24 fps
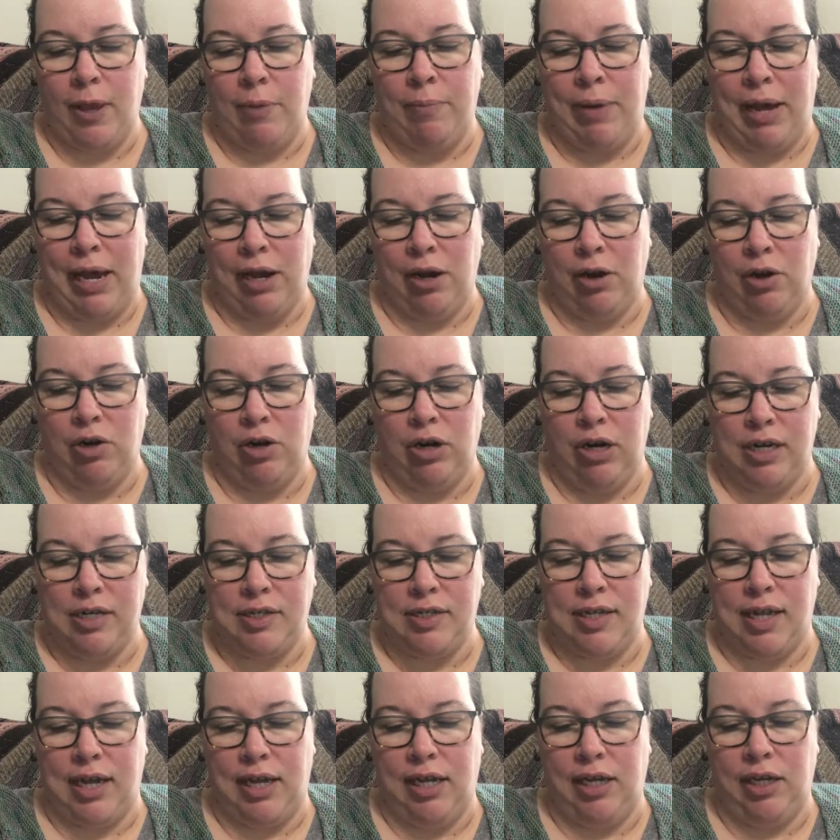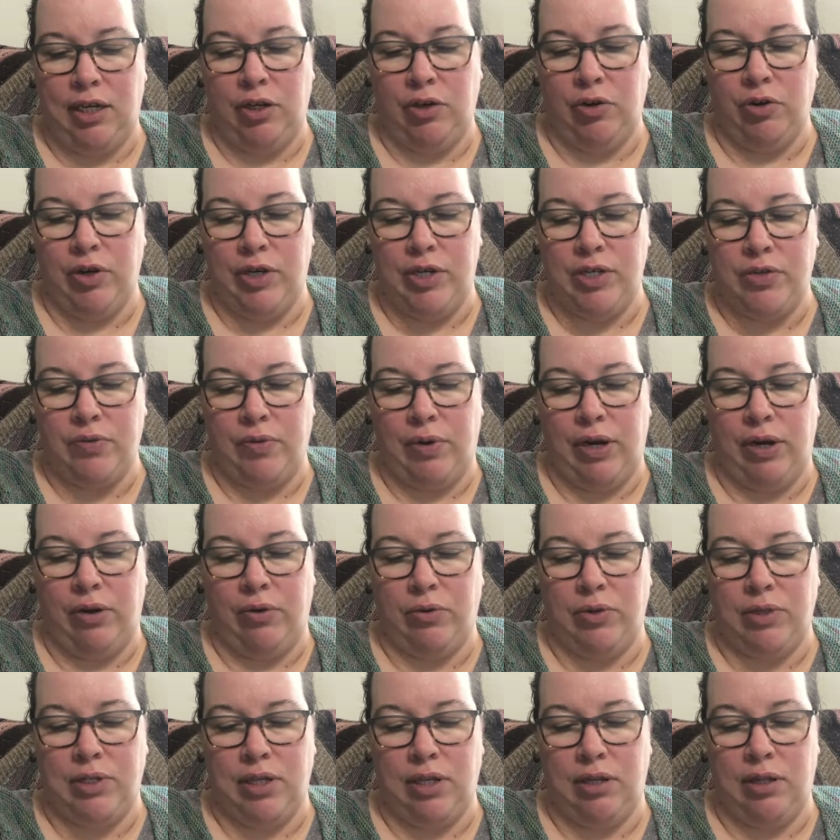back across that increase
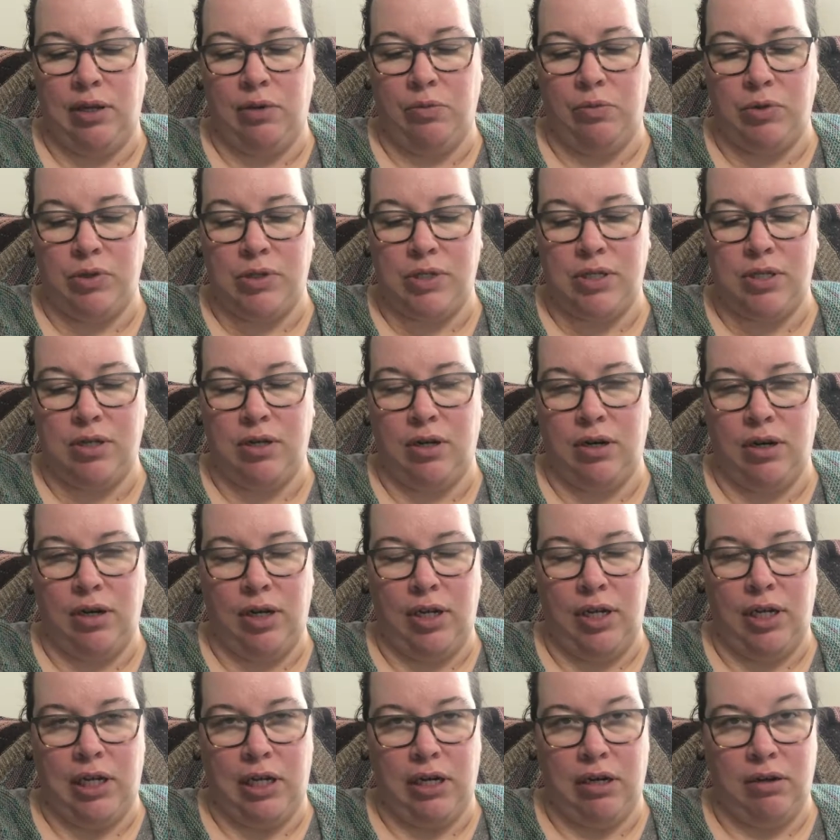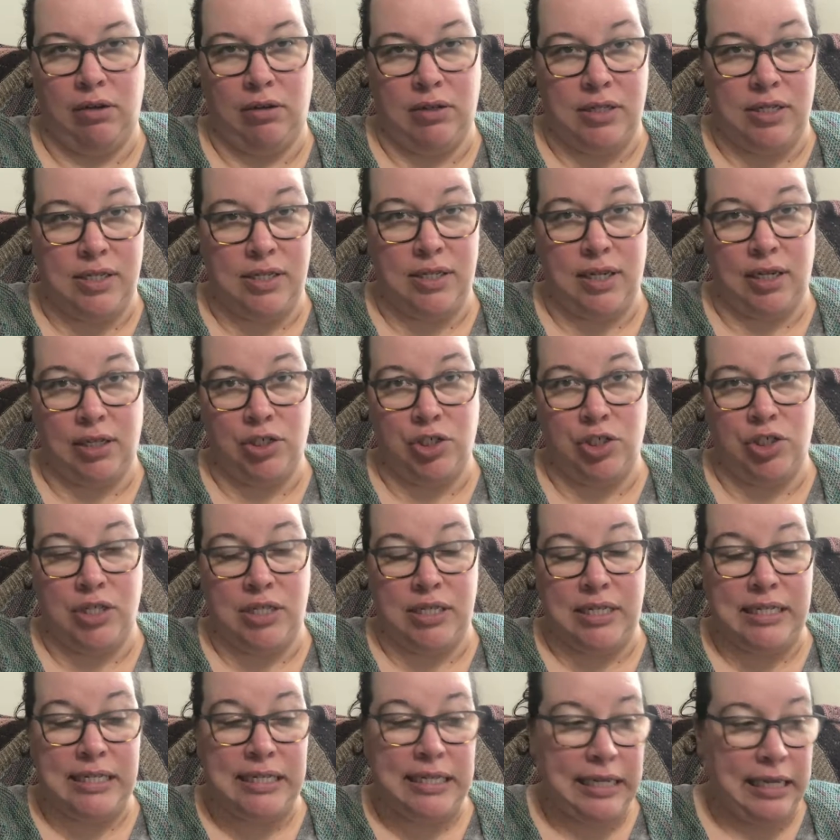round, and then we'll start in on
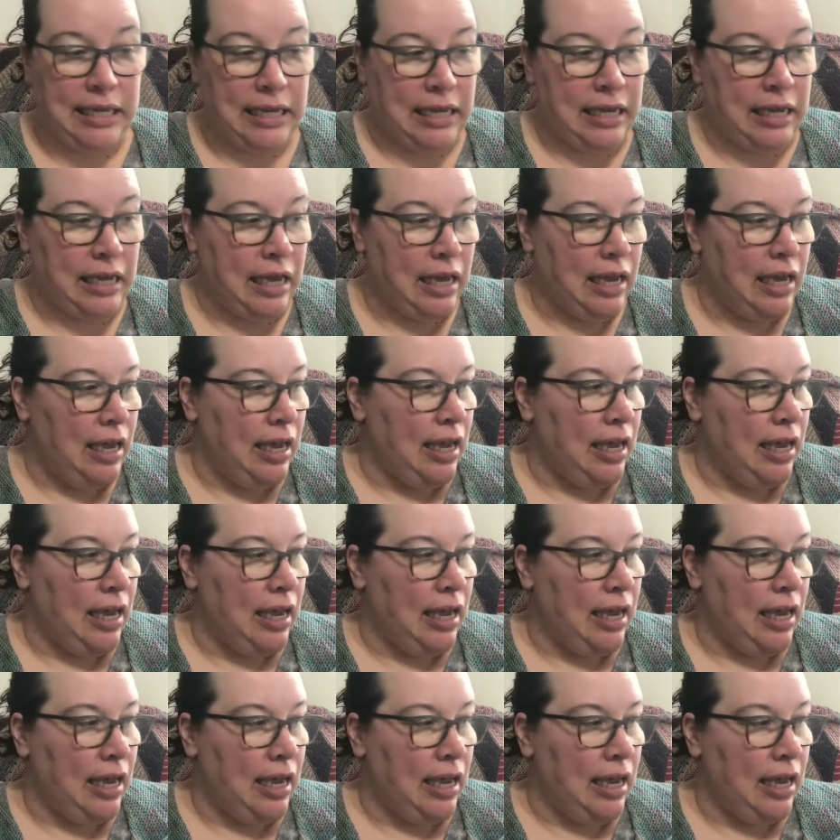section C.